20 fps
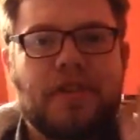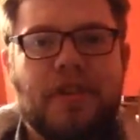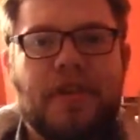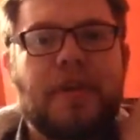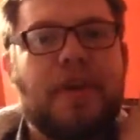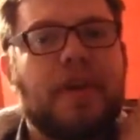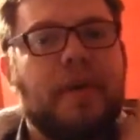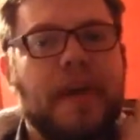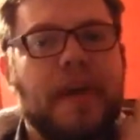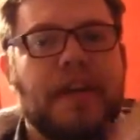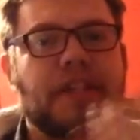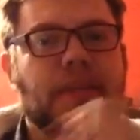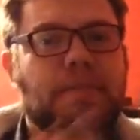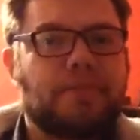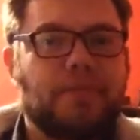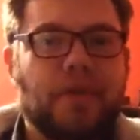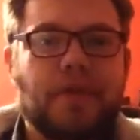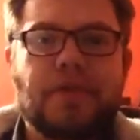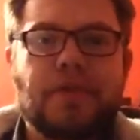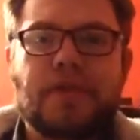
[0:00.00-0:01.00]
you know, he's a
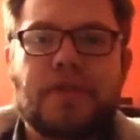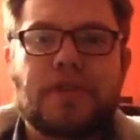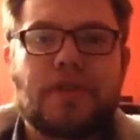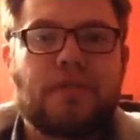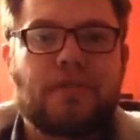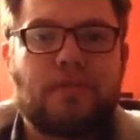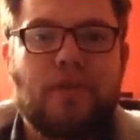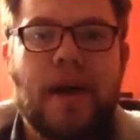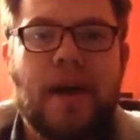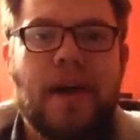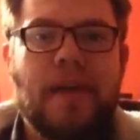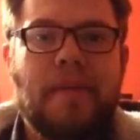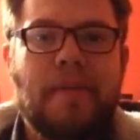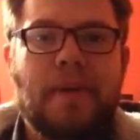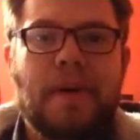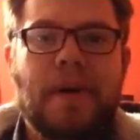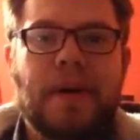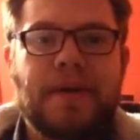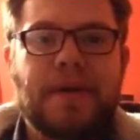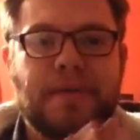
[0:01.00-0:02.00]
product of rape.
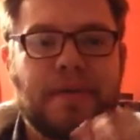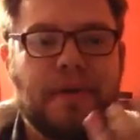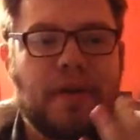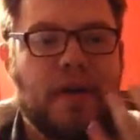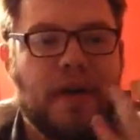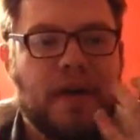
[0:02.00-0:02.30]
And